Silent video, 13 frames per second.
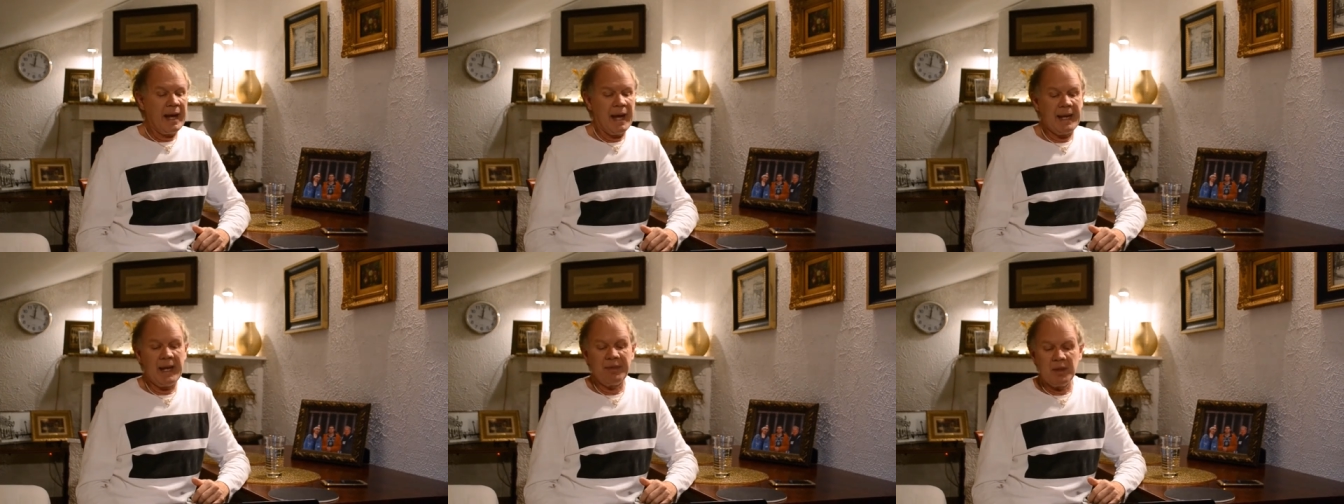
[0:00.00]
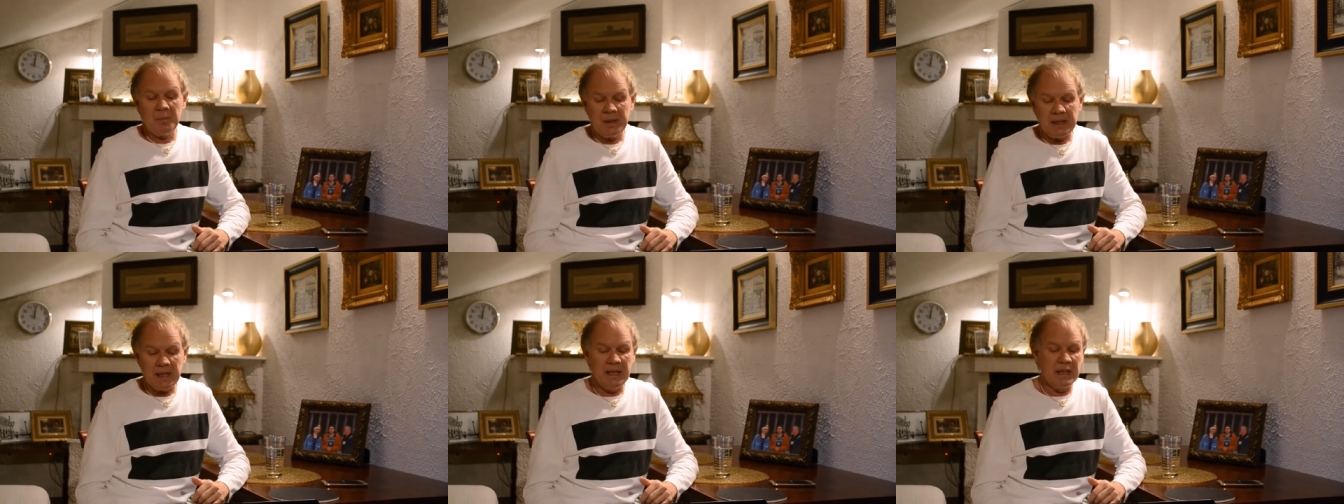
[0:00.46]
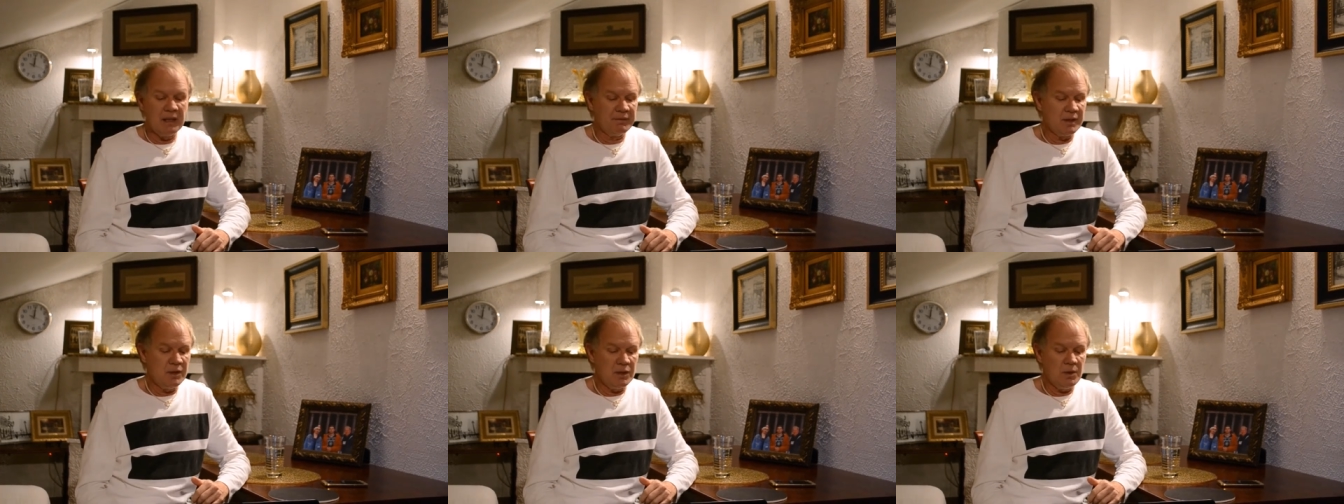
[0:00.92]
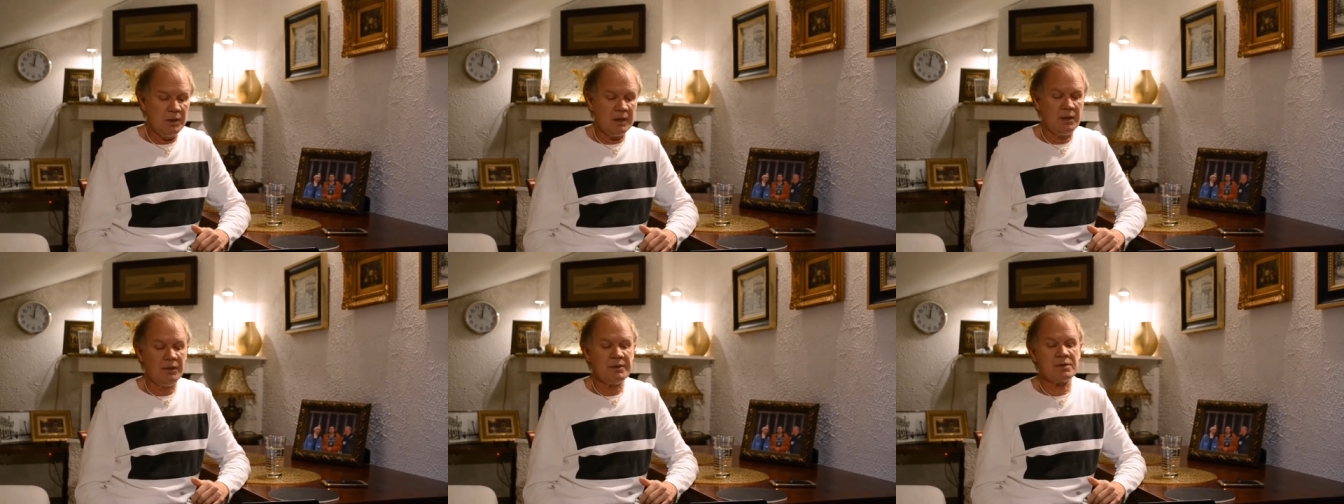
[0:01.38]
And at the beginning of the new
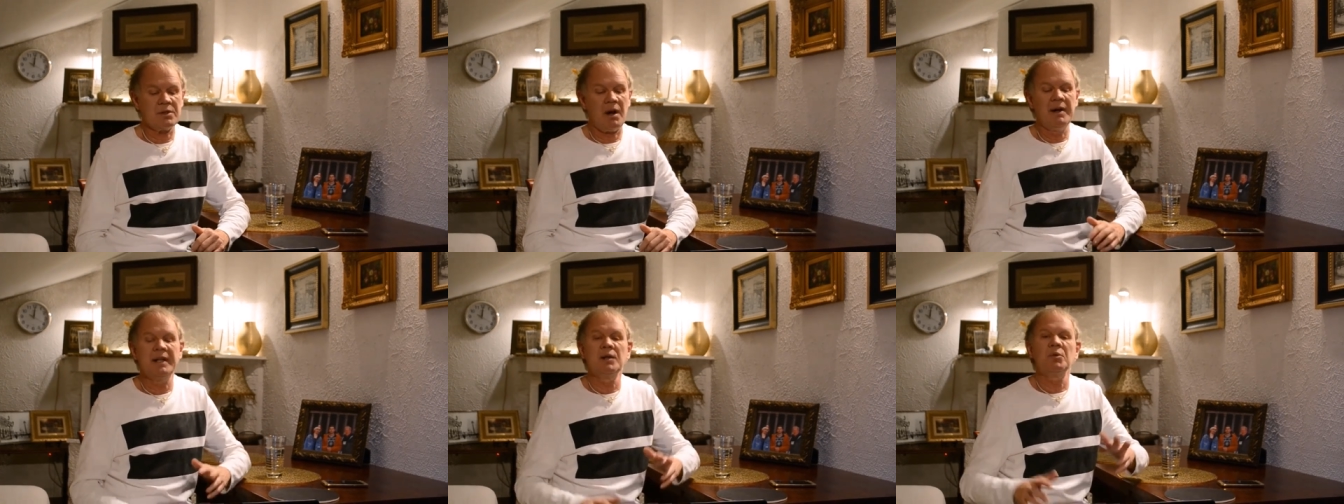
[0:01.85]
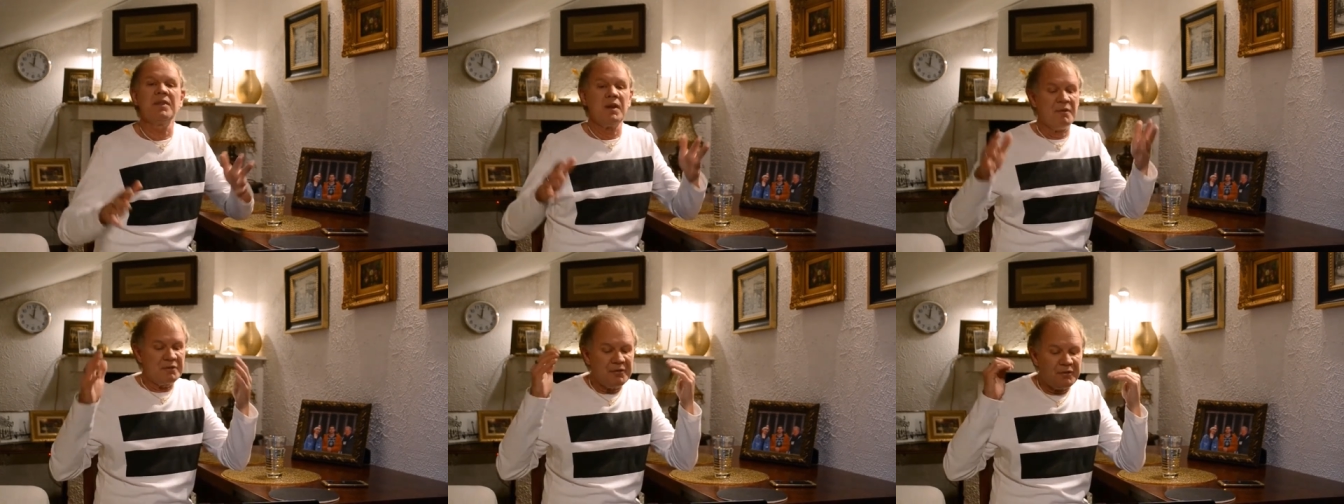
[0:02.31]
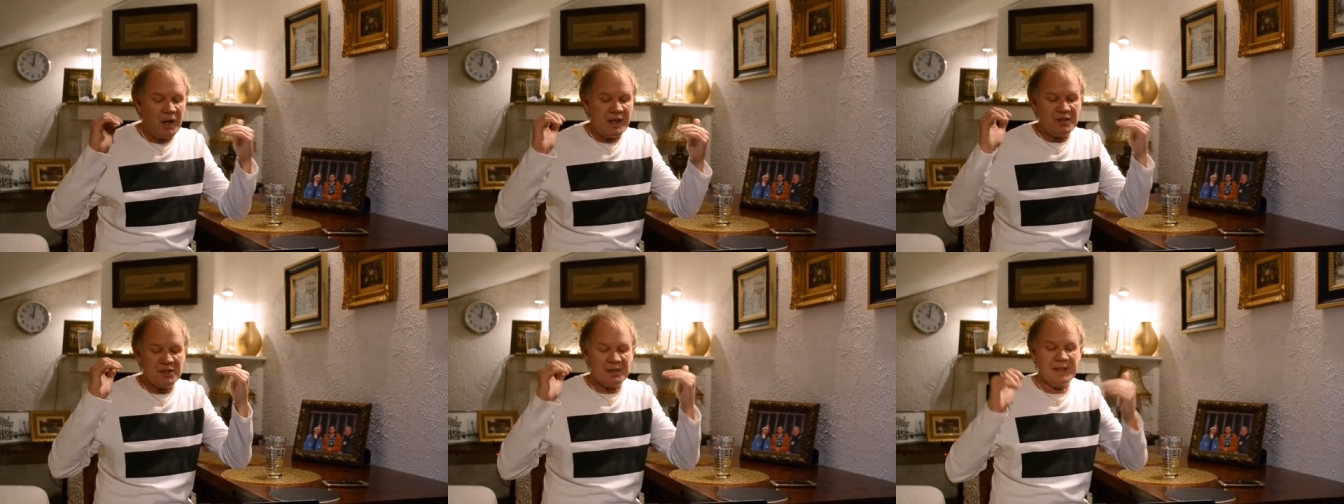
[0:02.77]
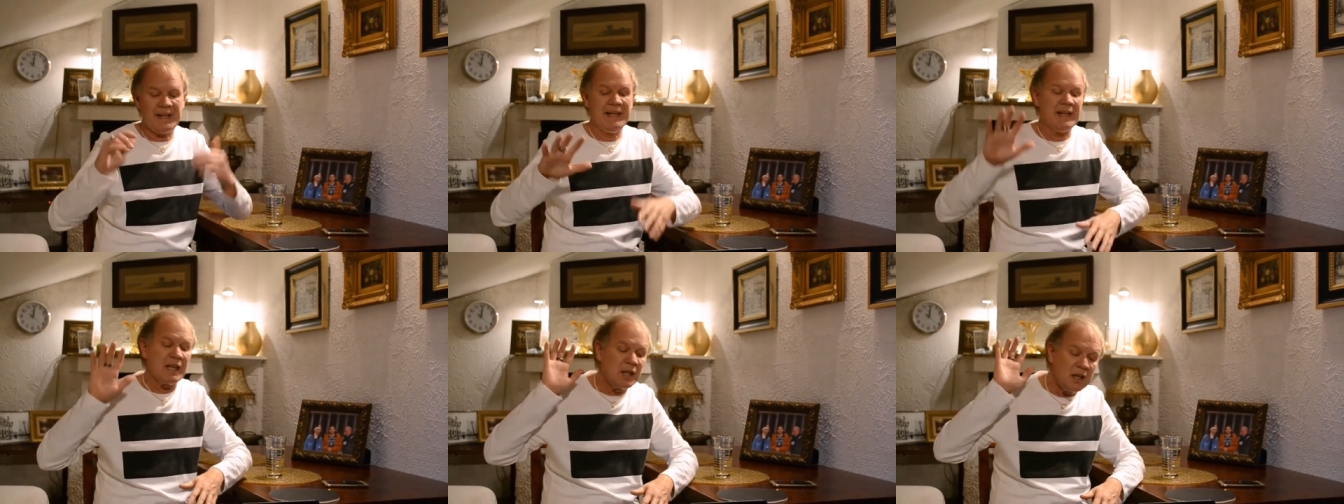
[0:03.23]
year, starting with a fresh
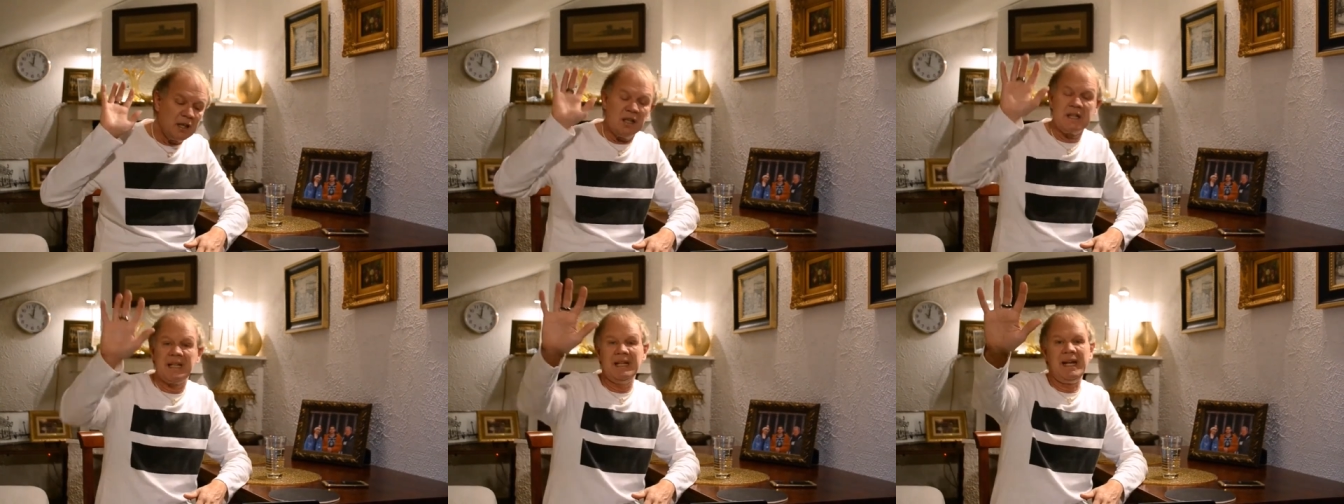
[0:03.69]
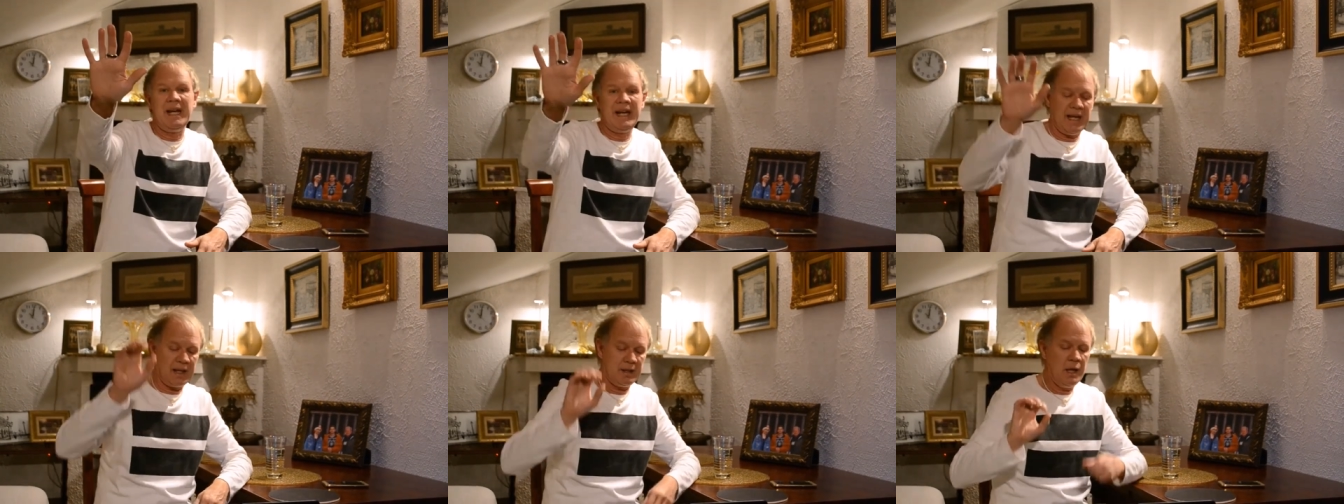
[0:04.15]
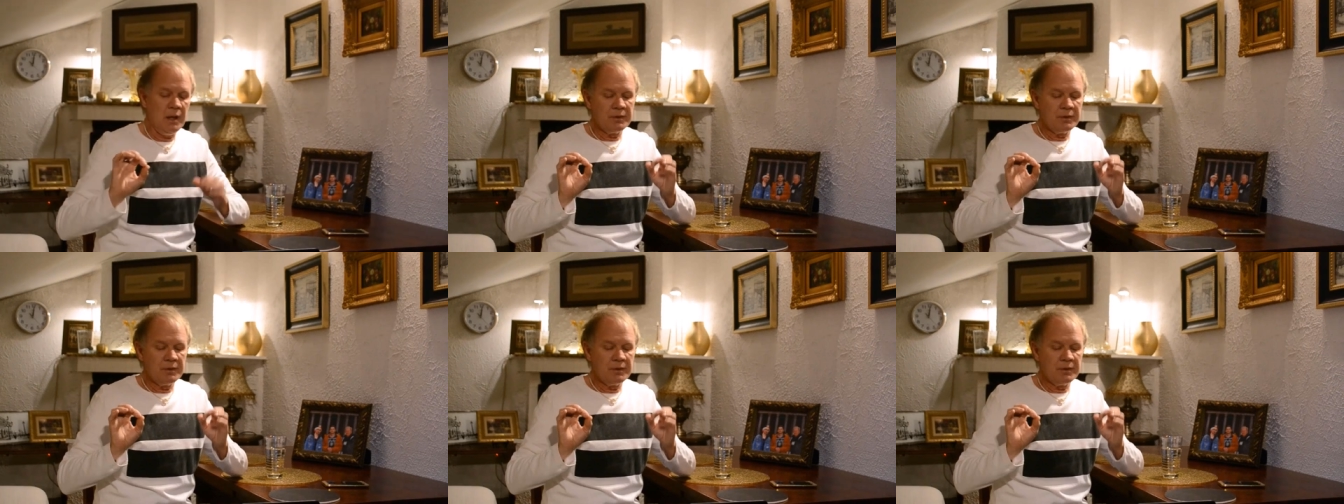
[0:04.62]
slate and looking ahead